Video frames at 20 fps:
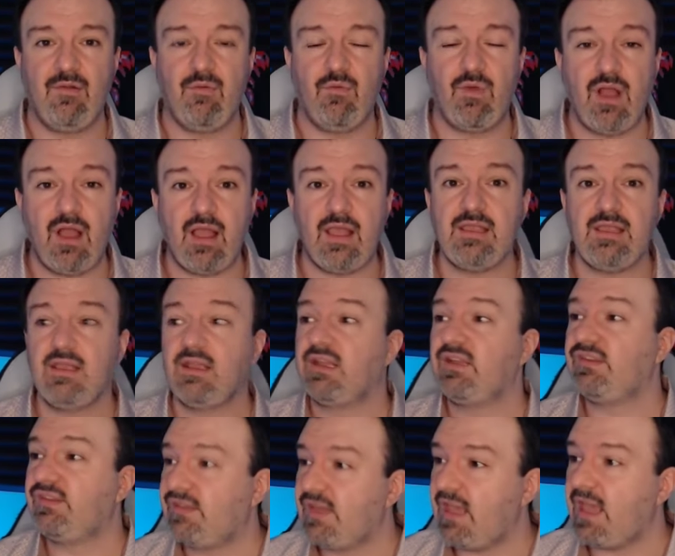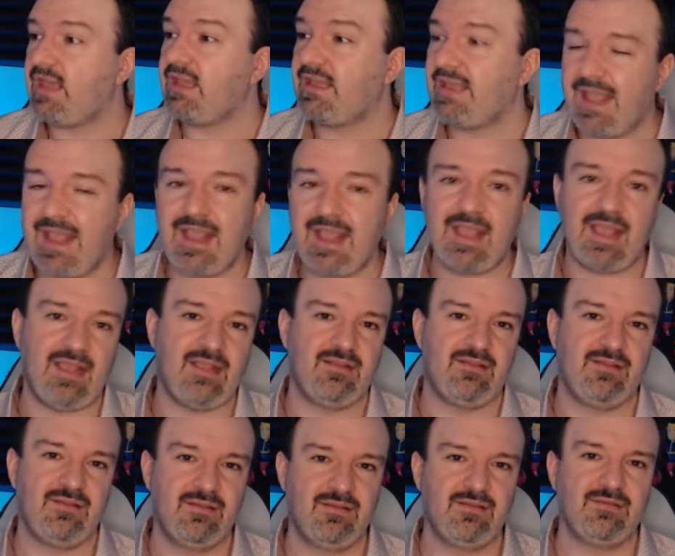Why? Because they can't.
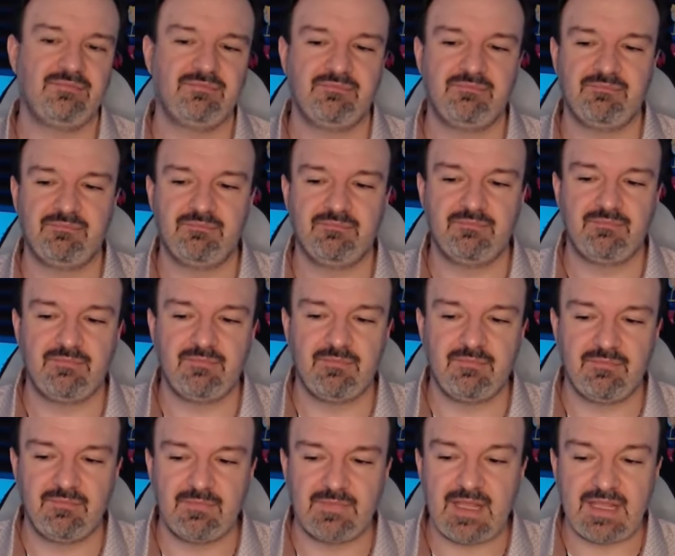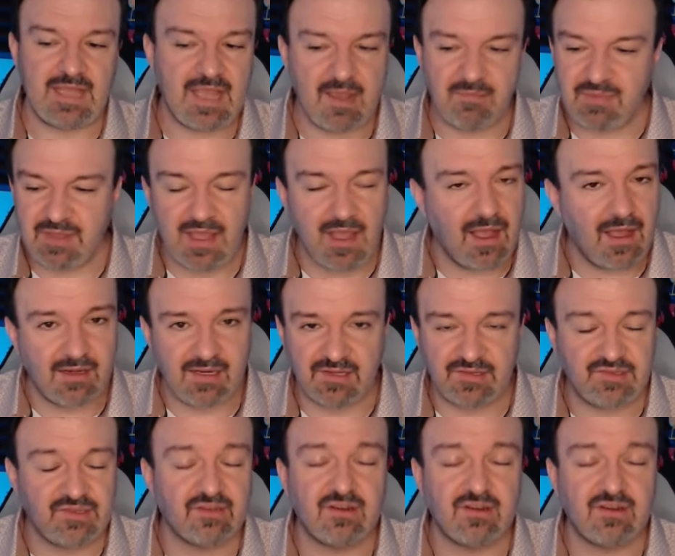They can't be honest.